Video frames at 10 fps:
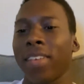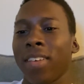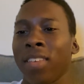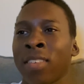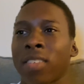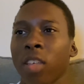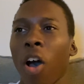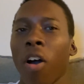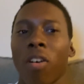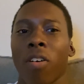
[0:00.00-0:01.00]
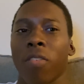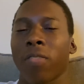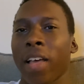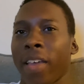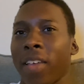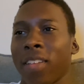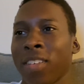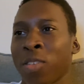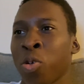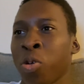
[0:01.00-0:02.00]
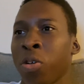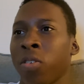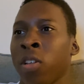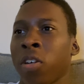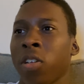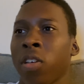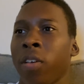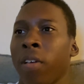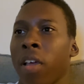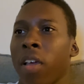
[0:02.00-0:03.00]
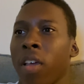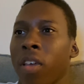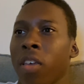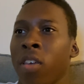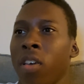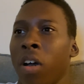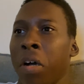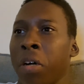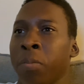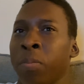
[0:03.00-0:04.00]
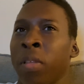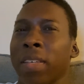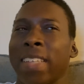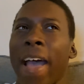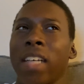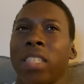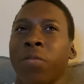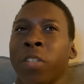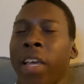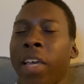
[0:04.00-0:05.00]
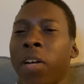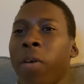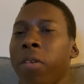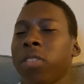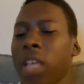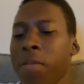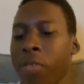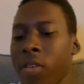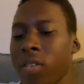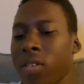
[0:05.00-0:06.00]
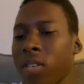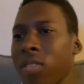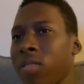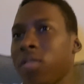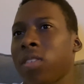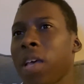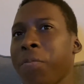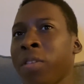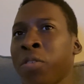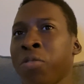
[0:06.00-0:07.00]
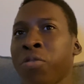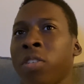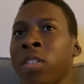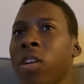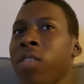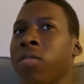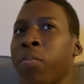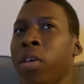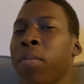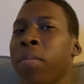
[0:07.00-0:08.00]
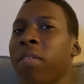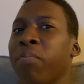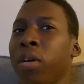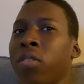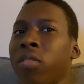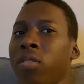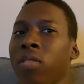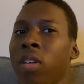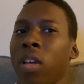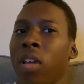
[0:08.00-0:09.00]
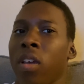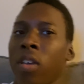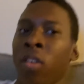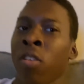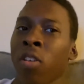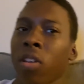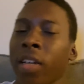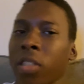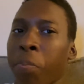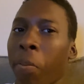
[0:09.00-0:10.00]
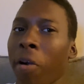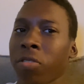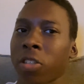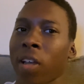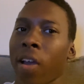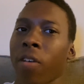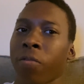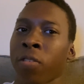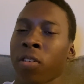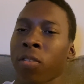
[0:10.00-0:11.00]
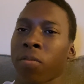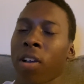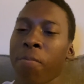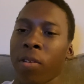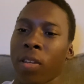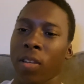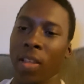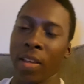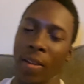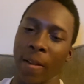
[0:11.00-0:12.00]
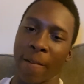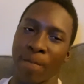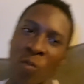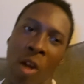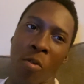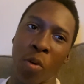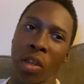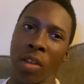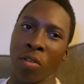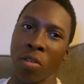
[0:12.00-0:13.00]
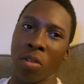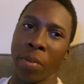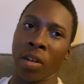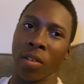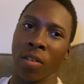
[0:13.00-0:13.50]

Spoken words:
He's soft. This dude literally, the assassin for Dana White. What type of dude deserves a BMF belt? You look like the poster child for the company. Why would we give you the belt?